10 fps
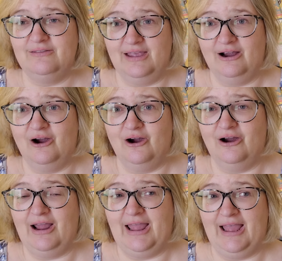
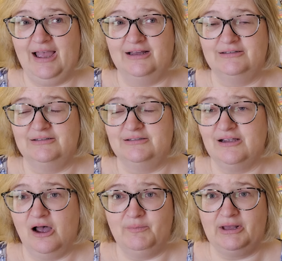there and
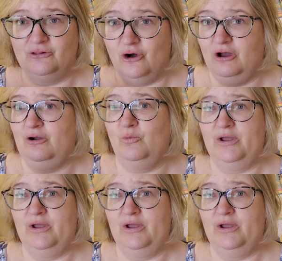humming along